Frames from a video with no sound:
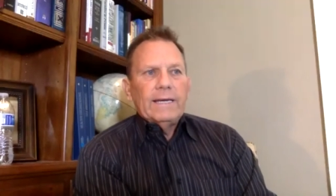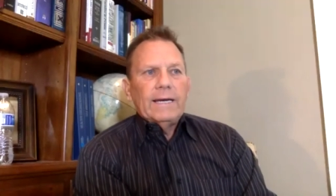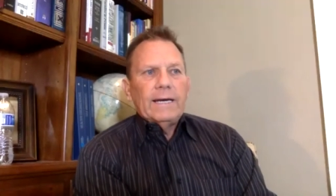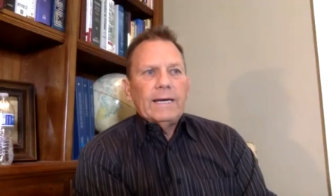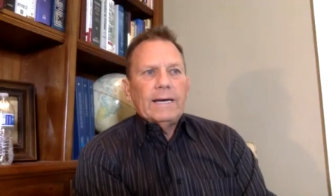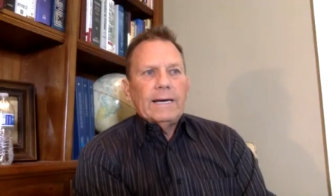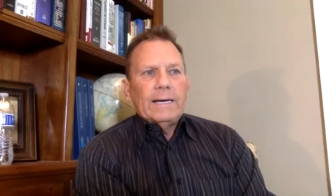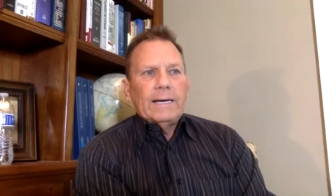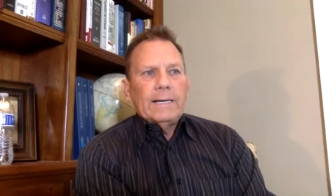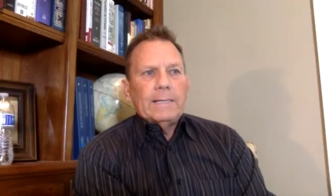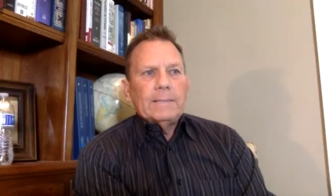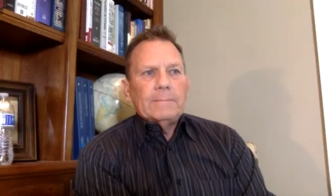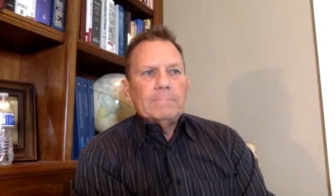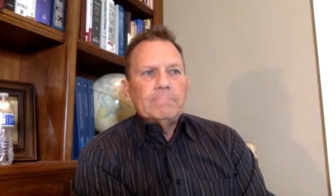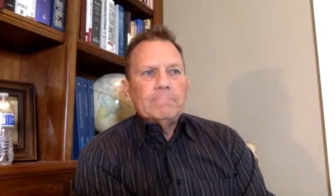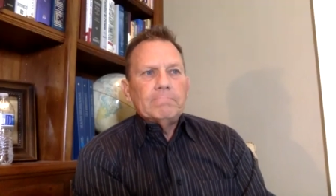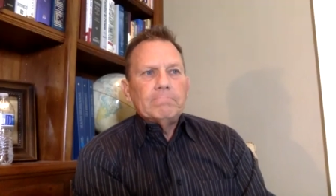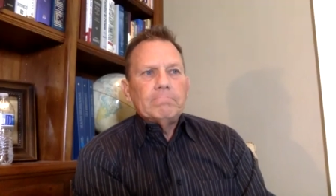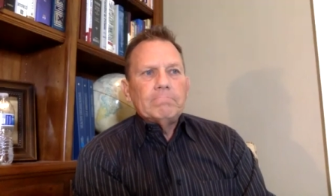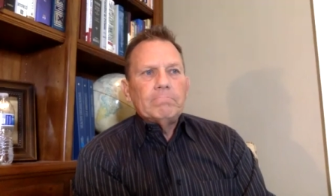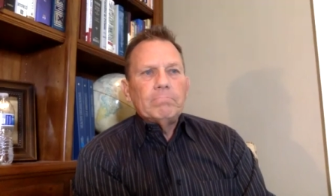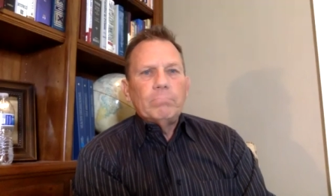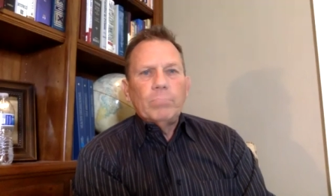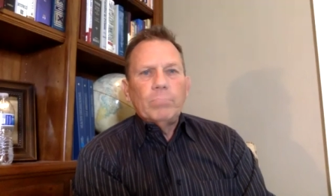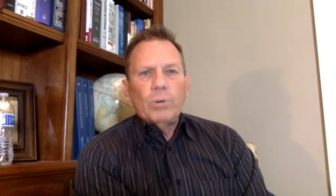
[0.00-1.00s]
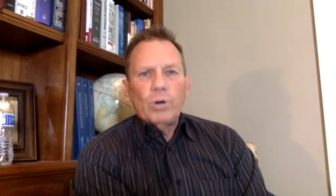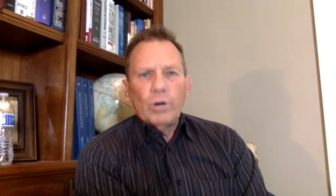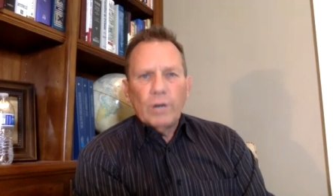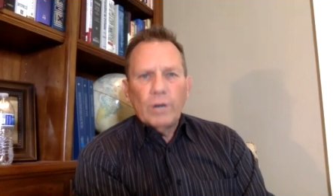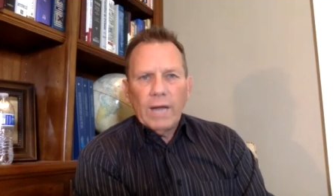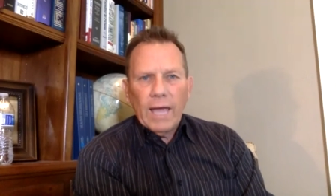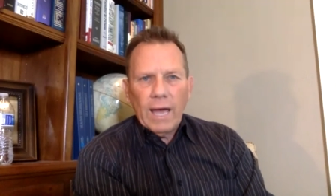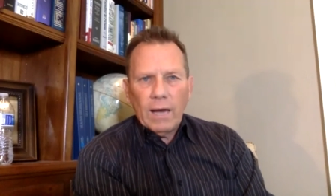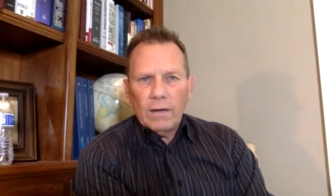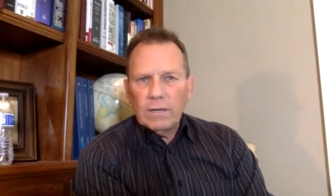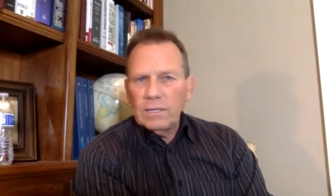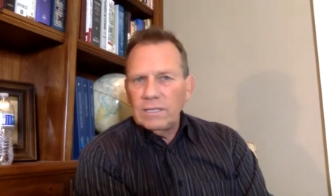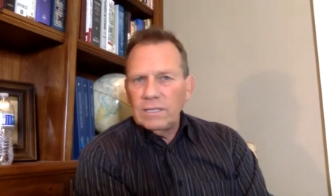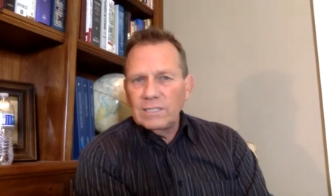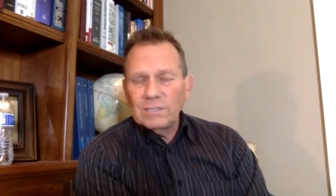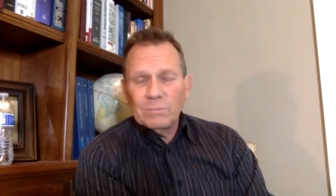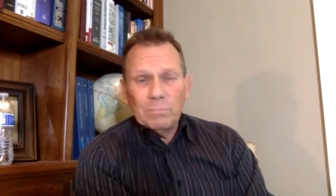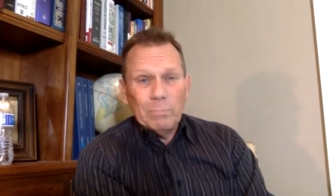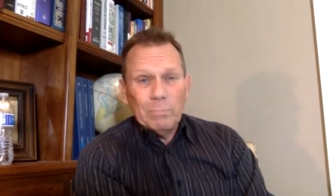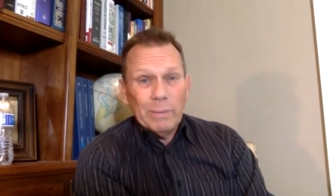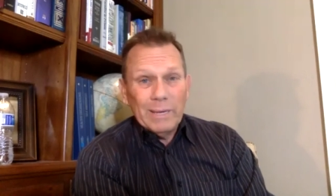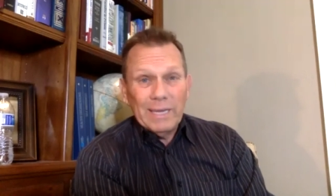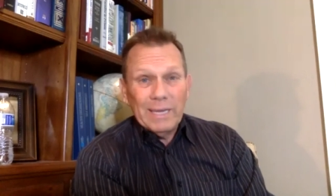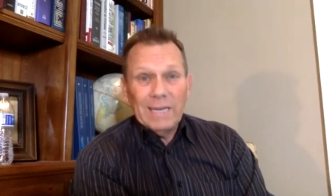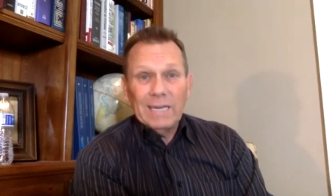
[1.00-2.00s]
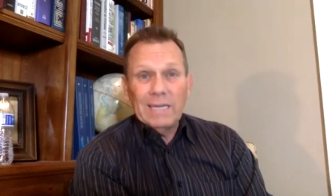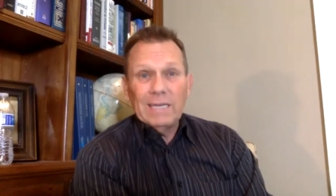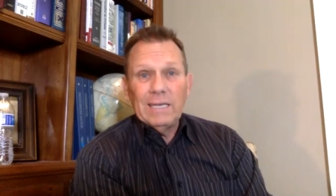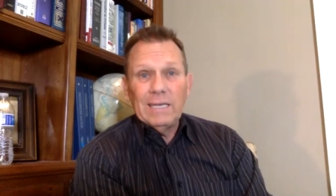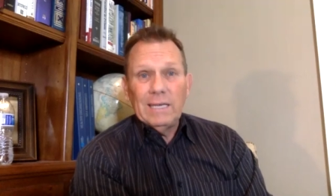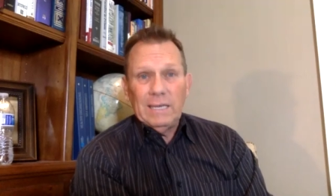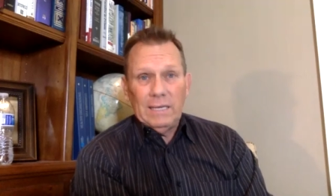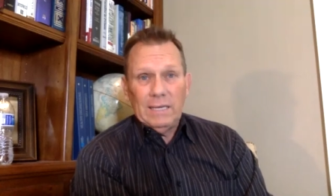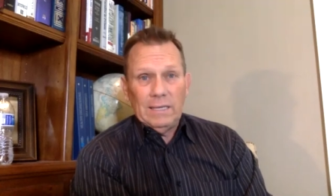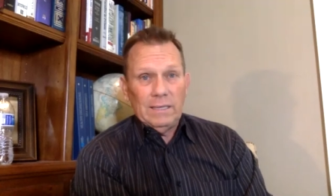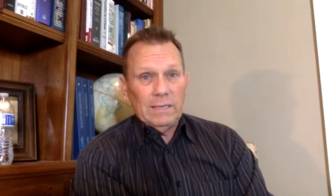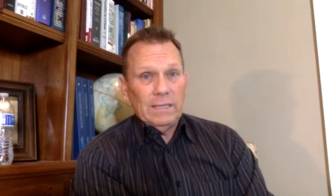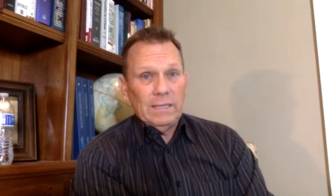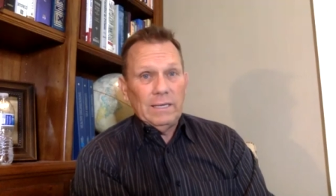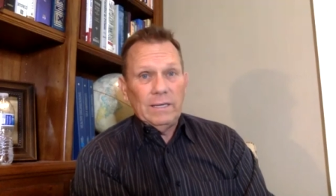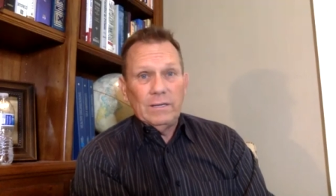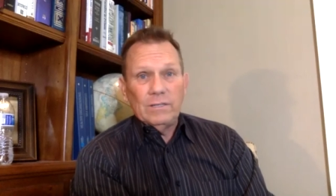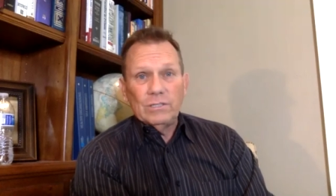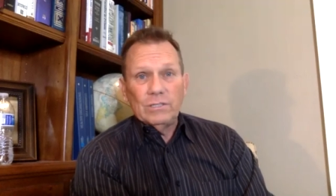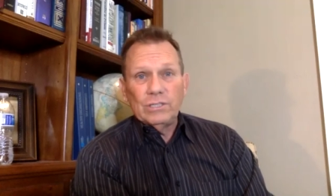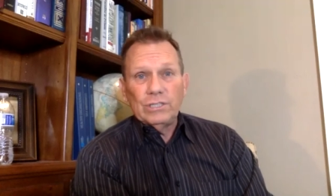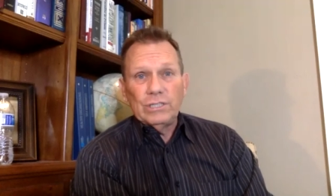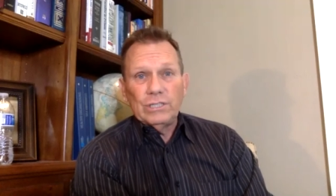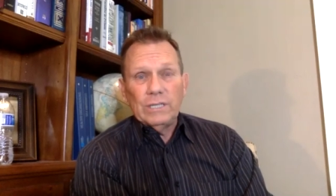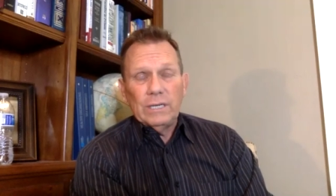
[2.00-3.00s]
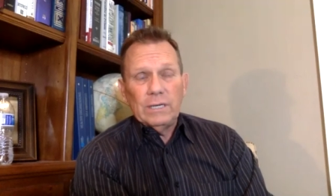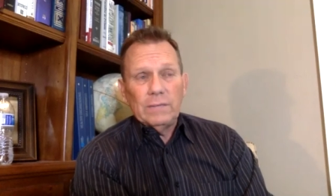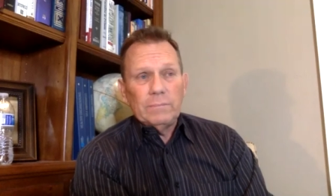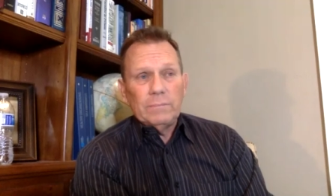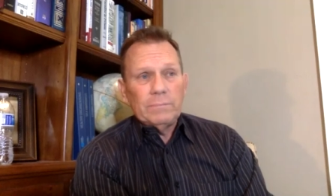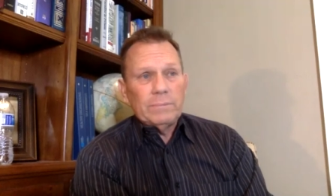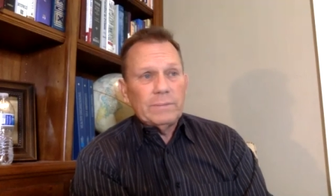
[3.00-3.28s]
um, burnout is big in leadership.